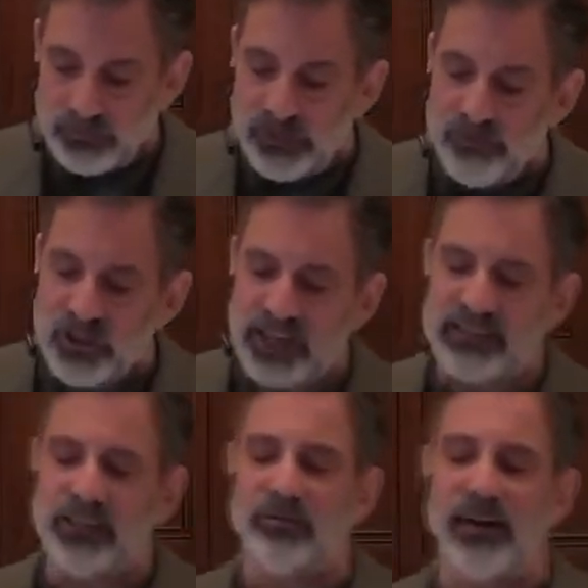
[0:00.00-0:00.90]
In
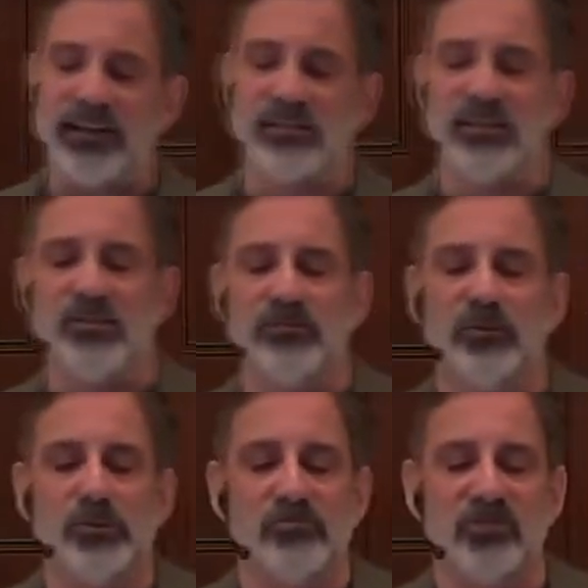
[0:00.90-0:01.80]
rejecting Christ,
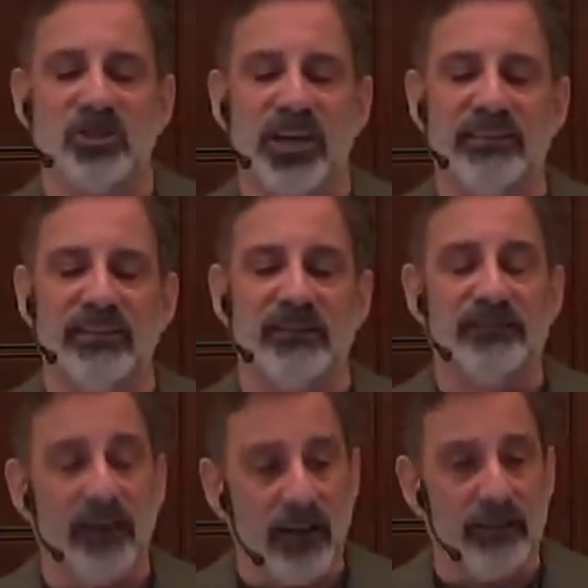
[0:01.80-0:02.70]
Israel was rejecting the
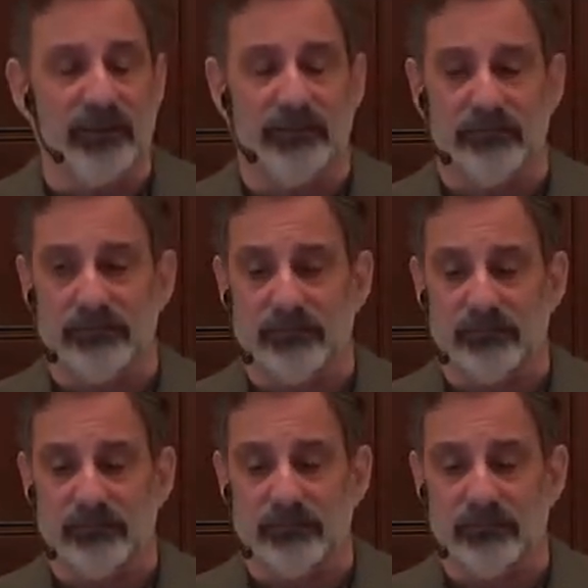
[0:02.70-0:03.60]
Father.
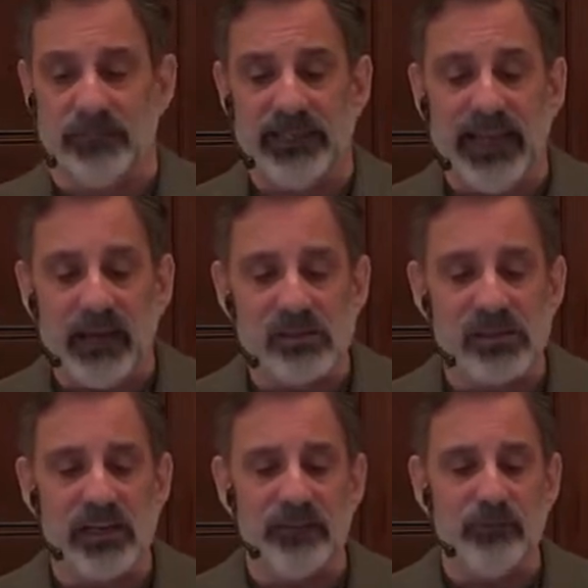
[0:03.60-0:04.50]
And
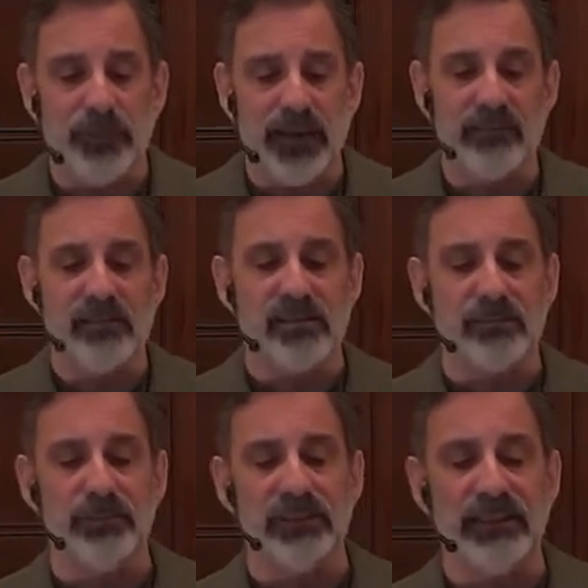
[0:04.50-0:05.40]
outside of repentance
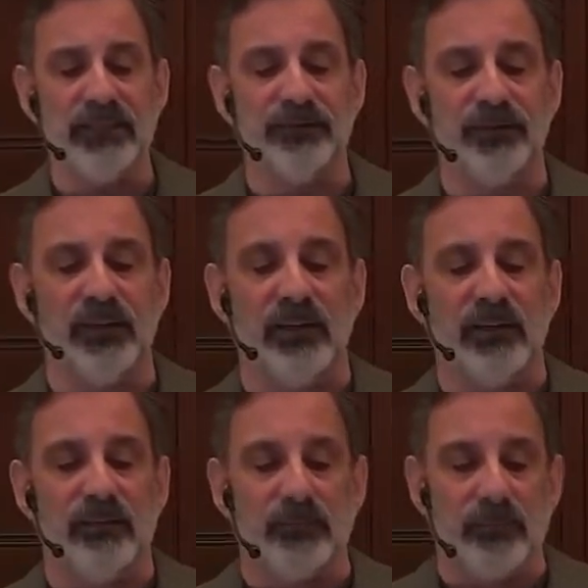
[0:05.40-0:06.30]
and belief,
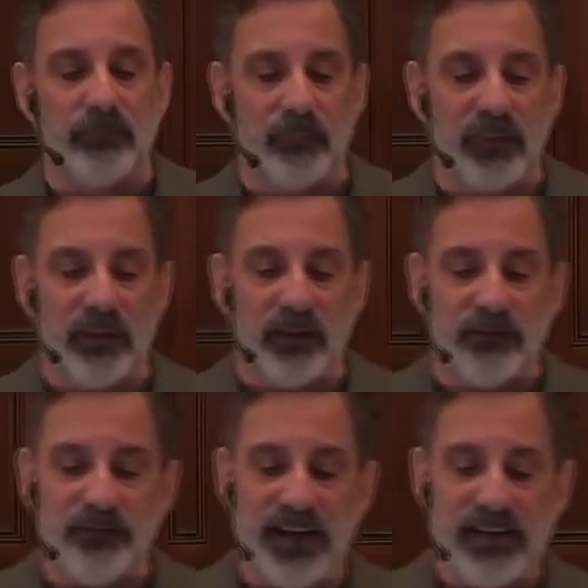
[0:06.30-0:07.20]

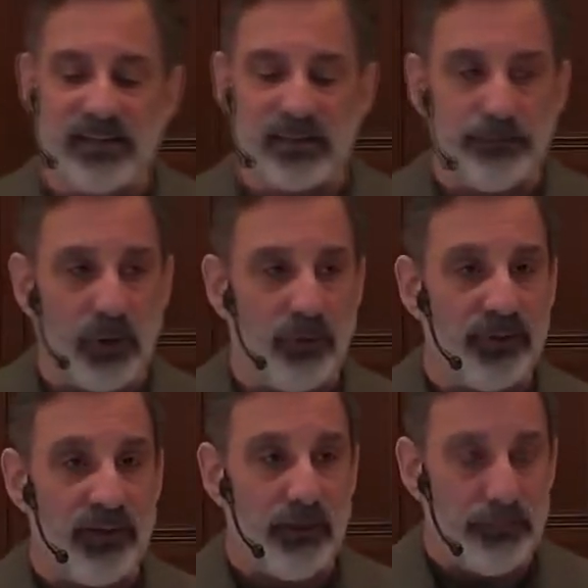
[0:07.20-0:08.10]
face
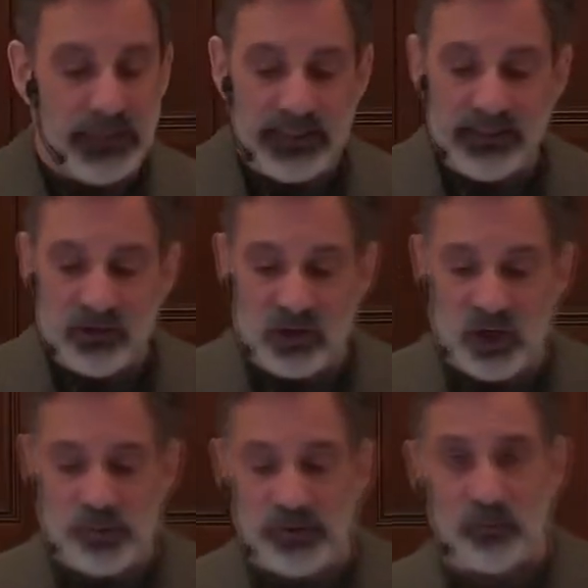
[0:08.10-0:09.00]
both an immediate
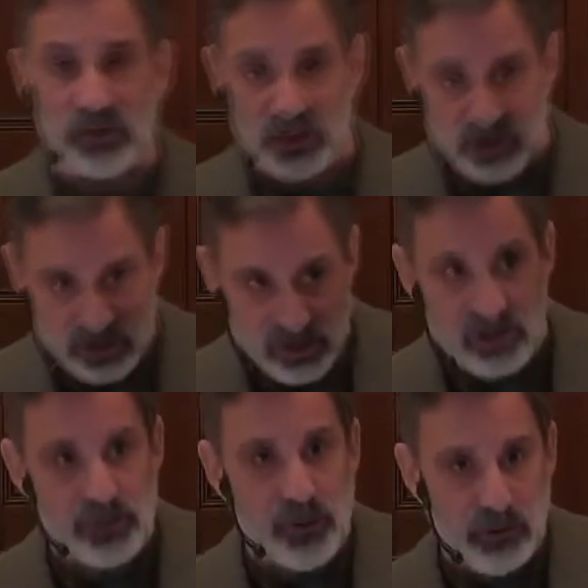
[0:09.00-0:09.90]
judgment, which I
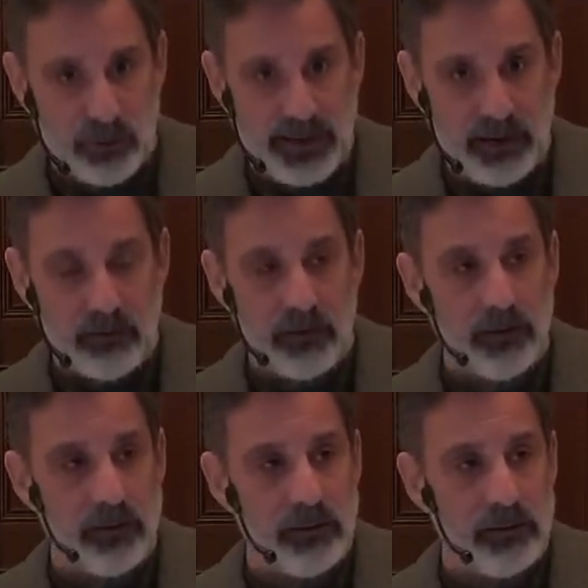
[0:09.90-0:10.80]
just spoke about,
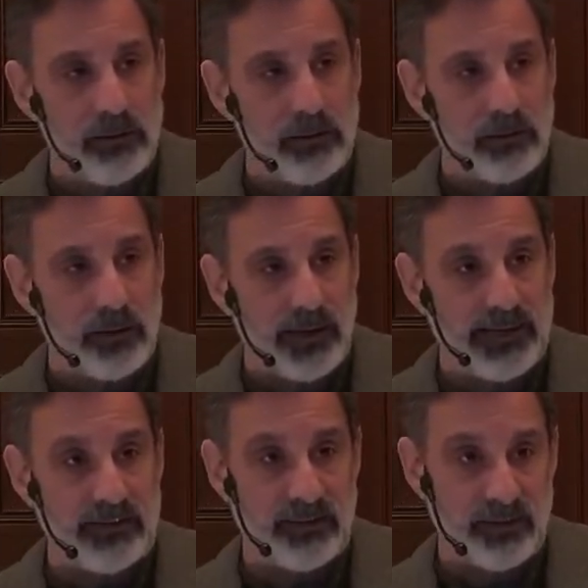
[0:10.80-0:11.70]
all
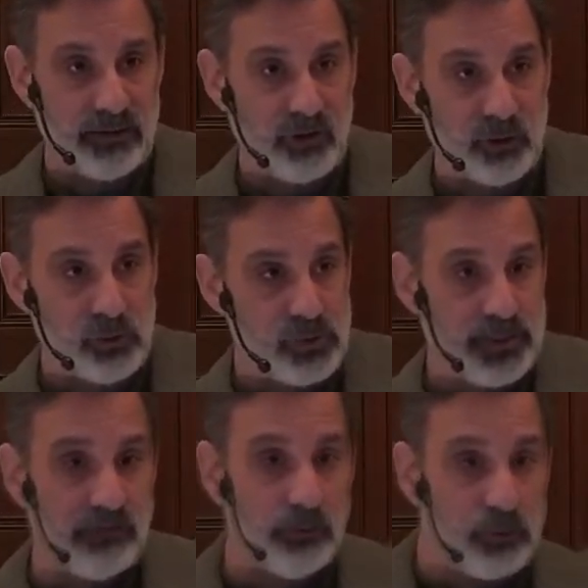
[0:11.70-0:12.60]
right, the Jews
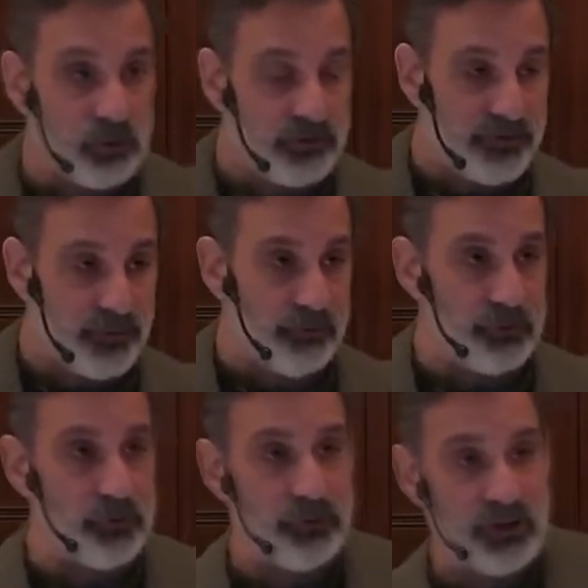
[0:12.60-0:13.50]
being removed from the
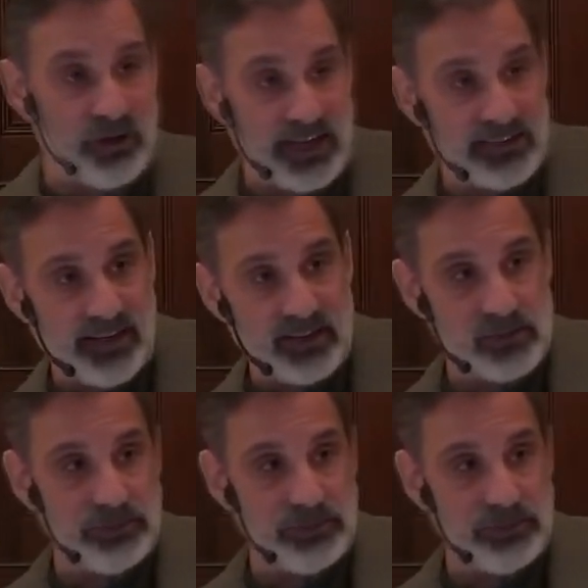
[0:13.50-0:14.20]
root, and the Gentiles